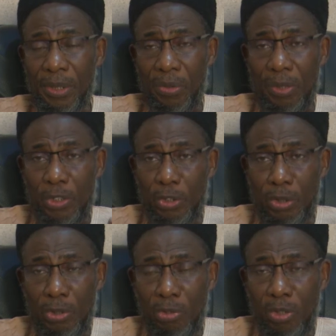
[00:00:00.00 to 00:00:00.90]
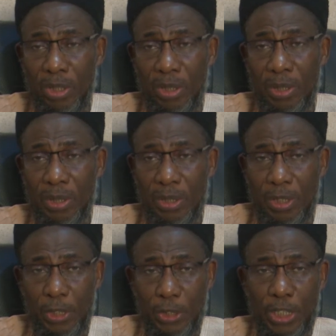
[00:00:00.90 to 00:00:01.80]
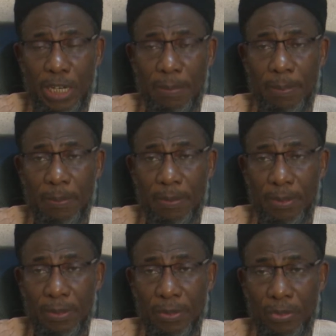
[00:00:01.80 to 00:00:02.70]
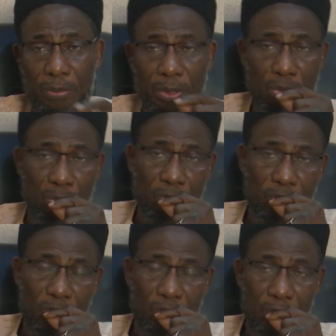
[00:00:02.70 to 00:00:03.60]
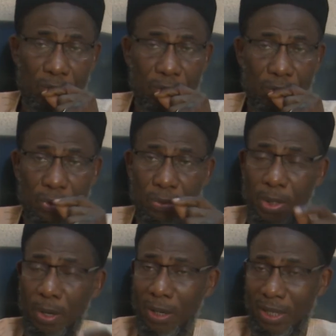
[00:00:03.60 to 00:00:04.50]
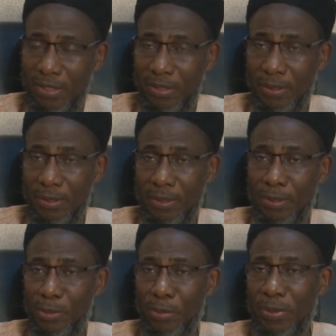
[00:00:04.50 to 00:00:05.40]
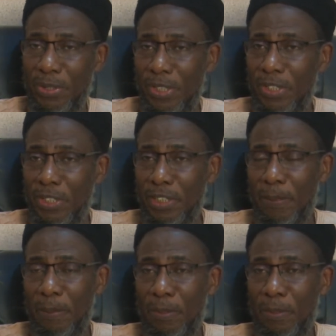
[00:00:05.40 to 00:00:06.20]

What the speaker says: your children, teach them to be truthful, to be honest, to be sincere,